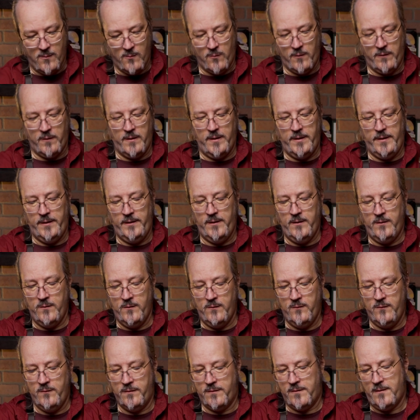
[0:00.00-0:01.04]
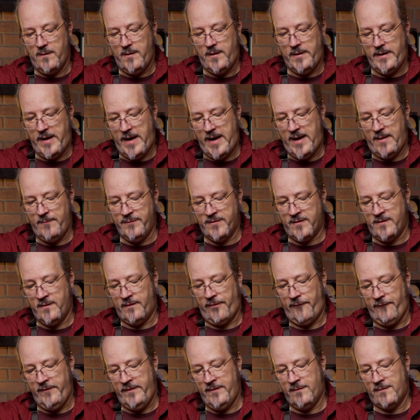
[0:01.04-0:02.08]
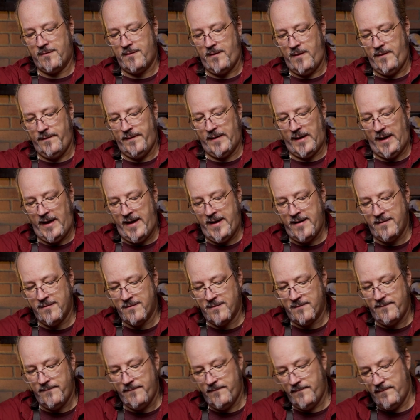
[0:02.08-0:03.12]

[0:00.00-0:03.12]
we're going to use an absinthe rinse on the glass.